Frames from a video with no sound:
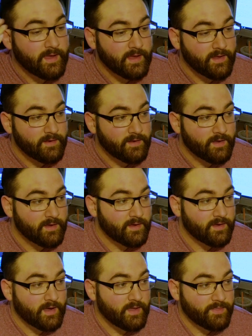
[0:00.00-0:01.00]
and
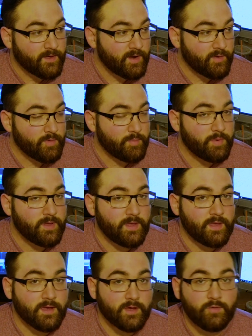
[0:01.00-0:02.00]
I thought it would
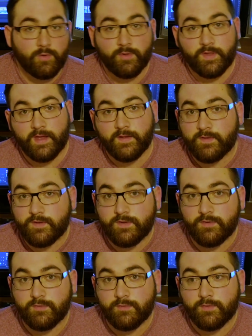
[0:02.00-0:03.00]
be a cool day to
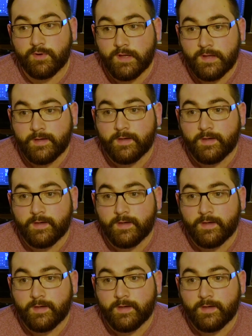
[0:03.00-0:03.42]
do